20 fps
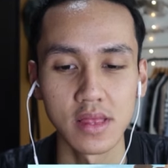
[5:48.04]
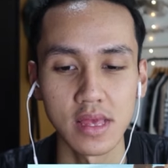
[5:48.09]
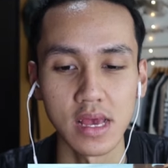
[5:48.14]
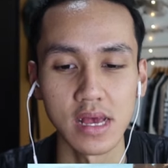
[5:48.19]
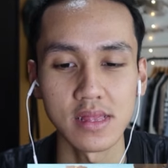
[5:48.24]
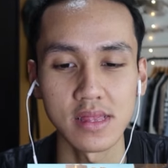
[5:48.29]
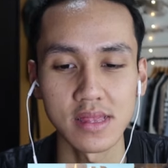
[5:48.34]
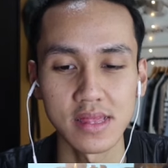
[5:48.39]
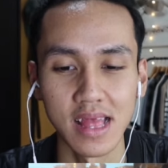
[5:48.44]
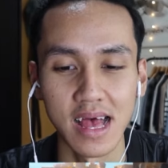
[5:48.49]

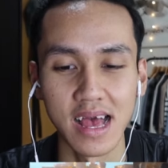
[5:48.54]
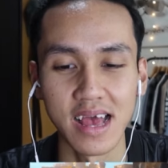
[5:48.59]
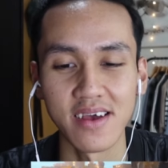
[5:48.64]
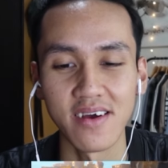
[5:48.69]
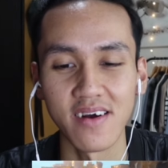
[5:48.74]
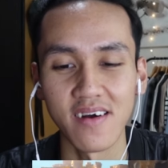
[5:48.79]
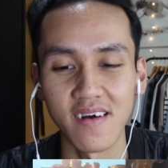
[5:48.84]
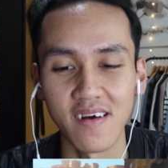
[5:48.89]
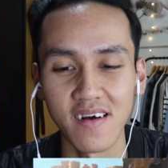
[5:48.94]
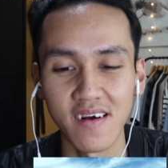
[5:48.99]
Just like,
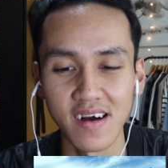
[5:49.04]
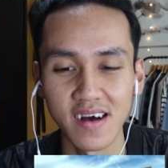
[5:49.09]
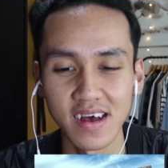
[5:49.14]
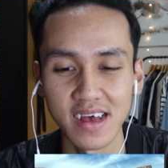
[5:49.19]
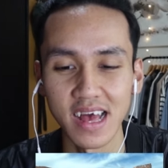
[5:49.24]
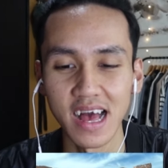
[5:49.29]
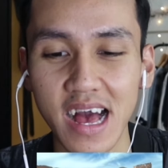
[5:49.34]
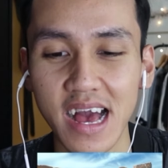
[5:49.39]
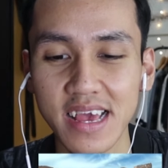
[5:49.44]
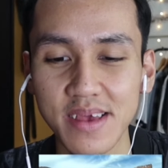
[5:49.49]

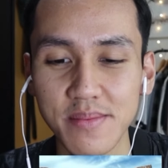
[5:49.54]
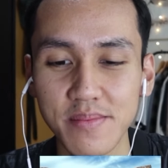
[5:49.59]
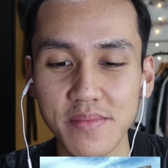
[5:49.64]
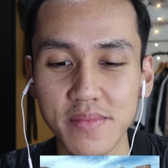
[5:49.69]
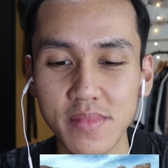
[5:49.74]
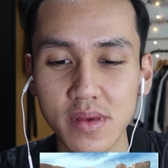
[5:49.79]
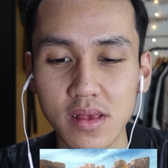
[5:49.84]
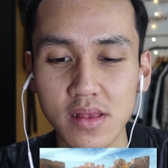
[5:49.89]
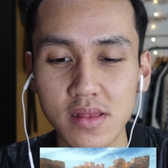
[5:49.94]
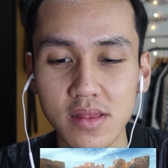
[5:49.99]
oh, I
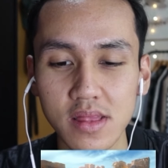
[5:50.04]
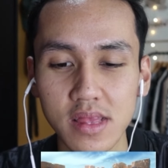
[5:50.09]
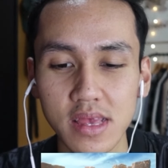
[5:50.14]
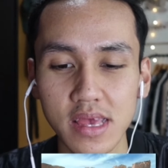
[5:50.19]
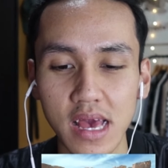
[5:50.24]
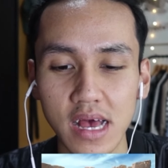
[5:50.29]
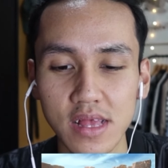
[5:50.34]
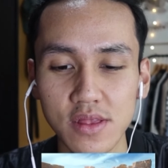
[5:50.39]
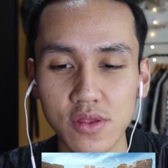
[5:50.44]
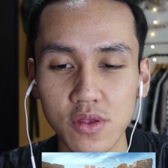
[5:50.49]
miss
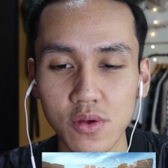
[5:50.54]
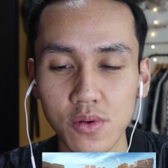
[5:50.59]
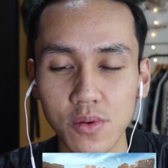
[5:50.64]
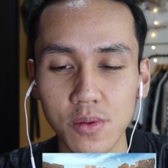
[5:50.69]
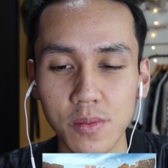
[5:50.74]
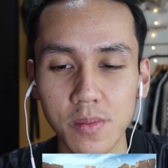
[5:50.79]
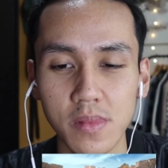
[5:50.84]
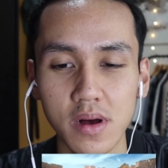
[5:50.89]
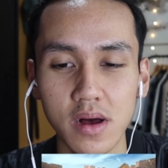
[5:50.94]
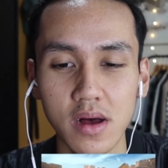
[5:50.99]
Lia
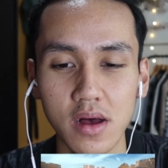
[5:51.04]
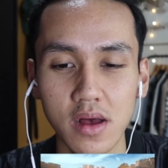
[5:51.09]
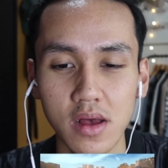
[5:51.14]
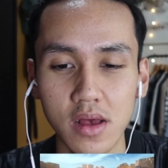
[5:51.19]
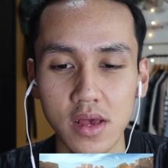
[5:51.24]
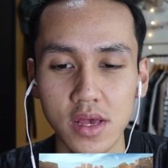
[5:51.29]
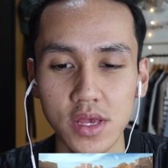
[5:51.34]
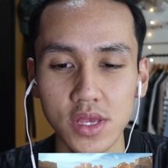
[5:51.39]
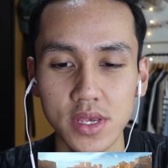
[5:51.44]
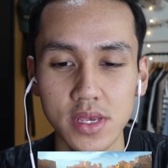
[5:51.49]
so
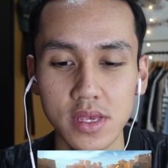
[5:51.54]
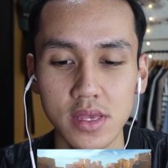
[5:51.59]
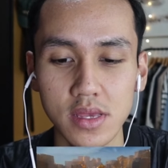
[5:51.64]
much.